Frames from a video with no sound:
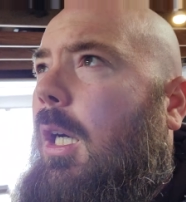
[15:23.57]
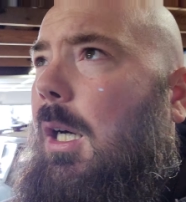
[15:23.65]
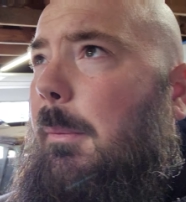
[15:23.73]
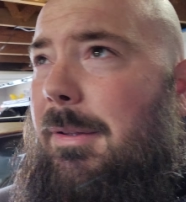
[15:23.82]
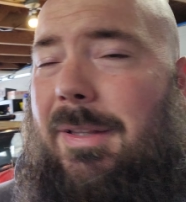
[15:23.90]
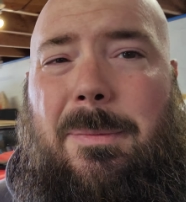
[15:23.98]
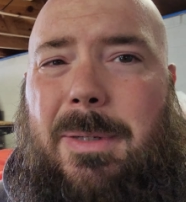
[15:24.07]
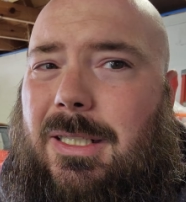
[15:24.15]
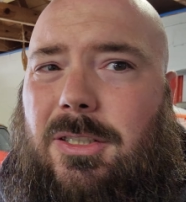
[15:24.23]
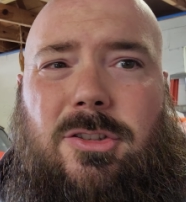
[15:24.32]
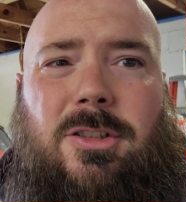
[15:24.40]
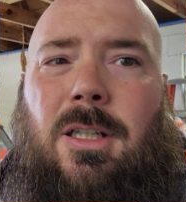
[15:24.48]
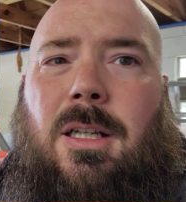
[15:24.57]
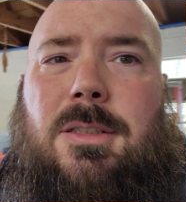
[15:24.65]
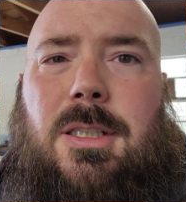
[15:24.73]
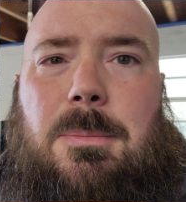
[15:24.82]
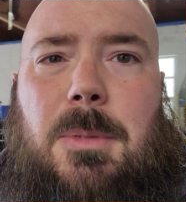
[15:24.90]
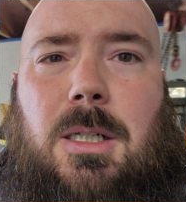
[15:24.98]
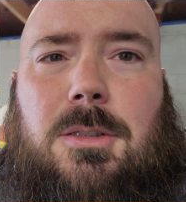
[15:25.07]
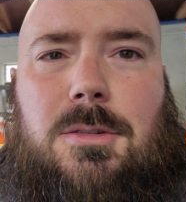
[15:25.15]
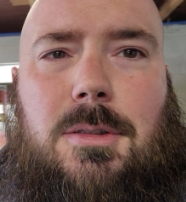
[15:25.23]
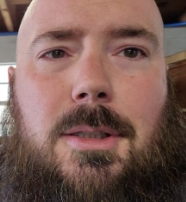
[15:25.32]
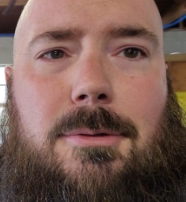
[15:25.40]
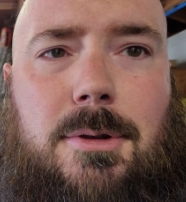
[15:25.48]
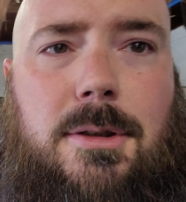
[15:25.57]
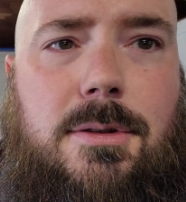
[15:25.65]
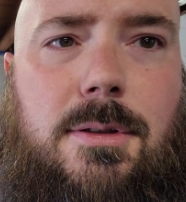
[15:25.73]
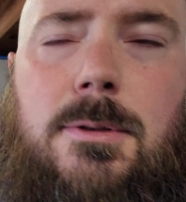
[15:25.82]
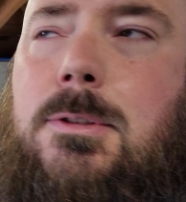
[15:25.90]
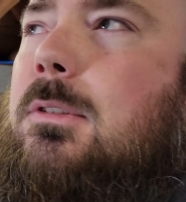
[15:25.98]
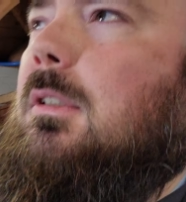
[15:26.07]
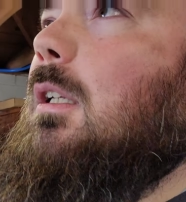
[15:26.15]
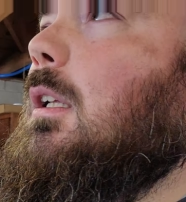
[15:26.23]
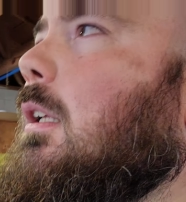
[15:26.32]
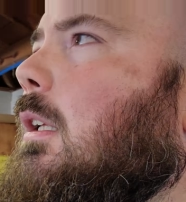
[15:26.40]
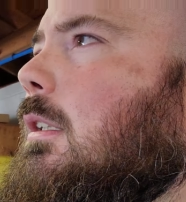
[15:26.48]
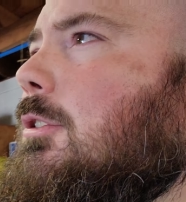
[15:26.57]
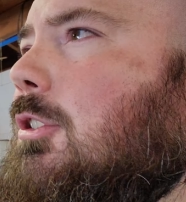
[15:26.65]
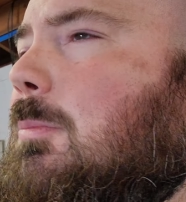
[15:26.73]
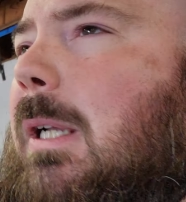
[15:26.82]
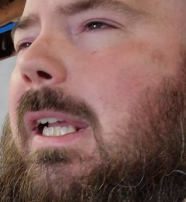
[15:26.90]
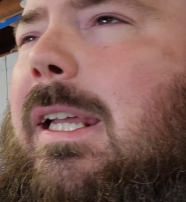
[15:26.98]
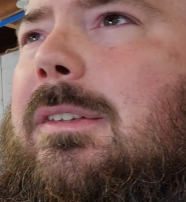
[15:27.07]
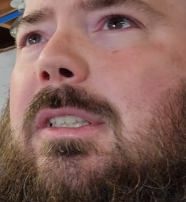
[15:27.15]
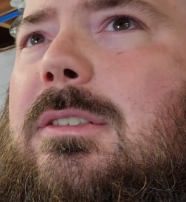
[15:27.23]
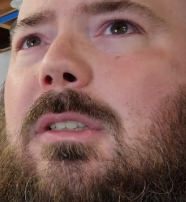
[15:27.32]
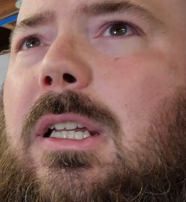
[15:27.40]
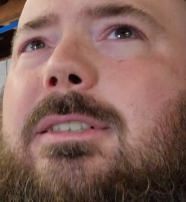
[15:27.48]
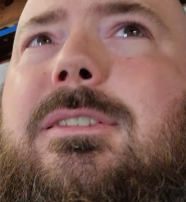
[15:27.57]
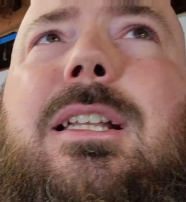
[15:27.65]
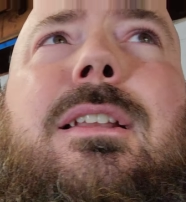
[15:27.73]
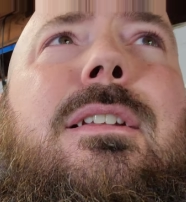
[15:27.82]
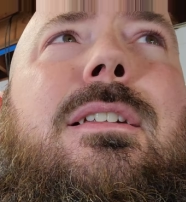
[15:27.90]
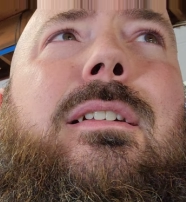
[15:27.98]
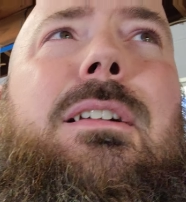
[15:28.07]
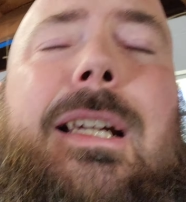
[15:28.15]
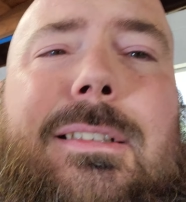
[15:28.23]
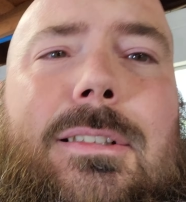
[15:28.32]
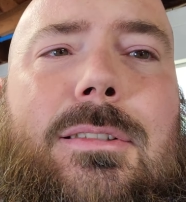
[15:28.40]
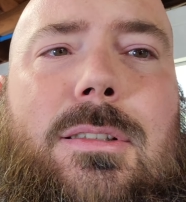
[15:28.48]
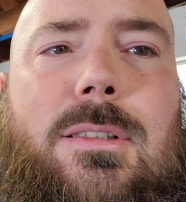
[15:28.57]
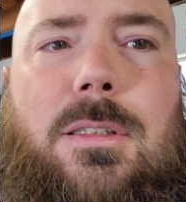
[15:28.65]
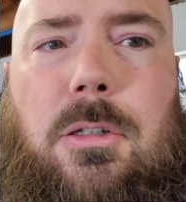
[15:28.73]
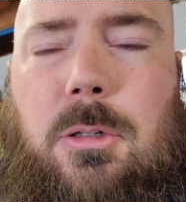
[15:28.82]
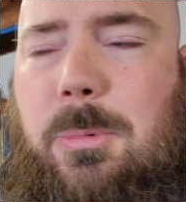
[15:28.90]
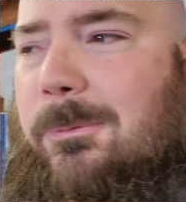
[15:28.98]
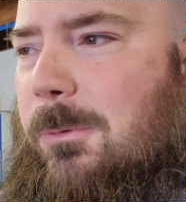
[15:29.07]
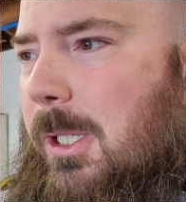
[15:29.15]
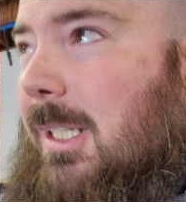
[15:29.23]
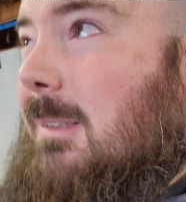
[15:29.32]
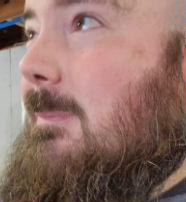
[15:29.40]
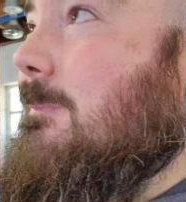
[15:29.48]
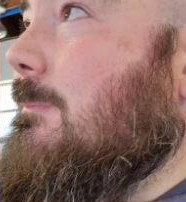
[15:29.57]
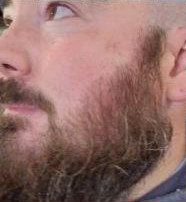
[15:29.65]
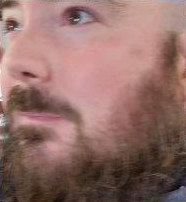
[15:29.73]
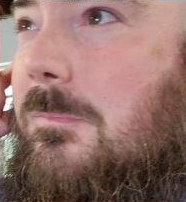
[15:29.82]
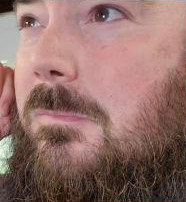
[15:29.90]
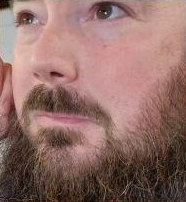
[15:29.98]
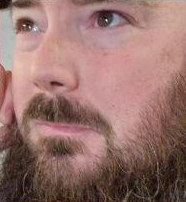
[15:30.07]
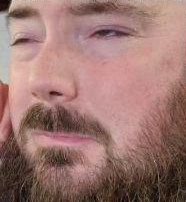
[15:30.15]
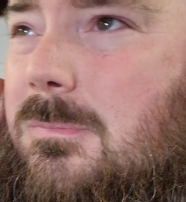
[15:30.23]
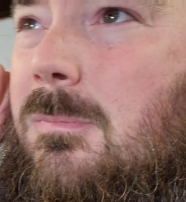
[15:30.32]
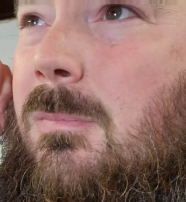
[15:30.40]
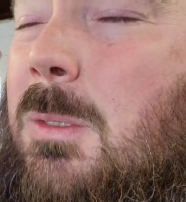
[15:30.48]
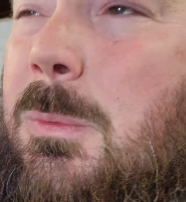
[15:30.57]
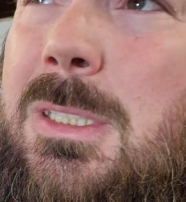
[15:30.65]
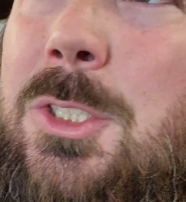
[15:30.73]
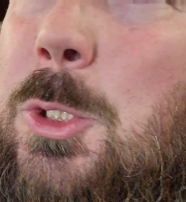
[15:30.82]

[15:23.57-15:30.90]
And that made such a monster difference just by adding these lights. I got these at the Harbor Freight with a